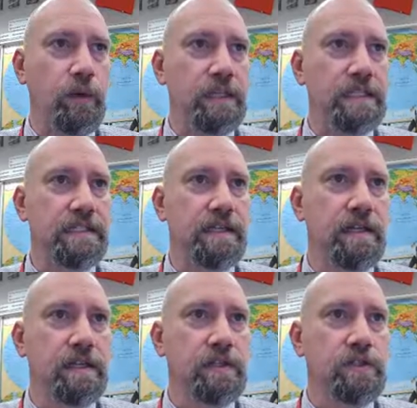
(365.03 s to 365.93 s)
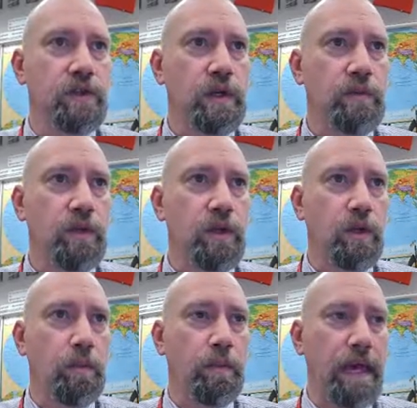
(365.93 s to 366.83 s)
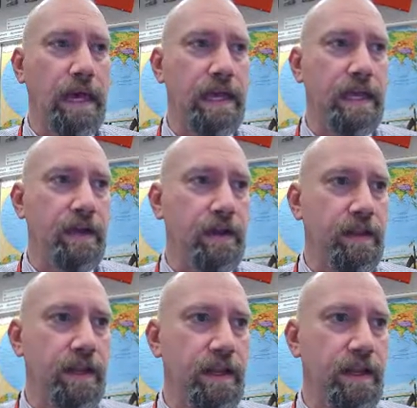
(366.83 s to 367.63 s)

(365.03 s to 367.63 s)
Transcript: Lewis. So I'm going to go back here and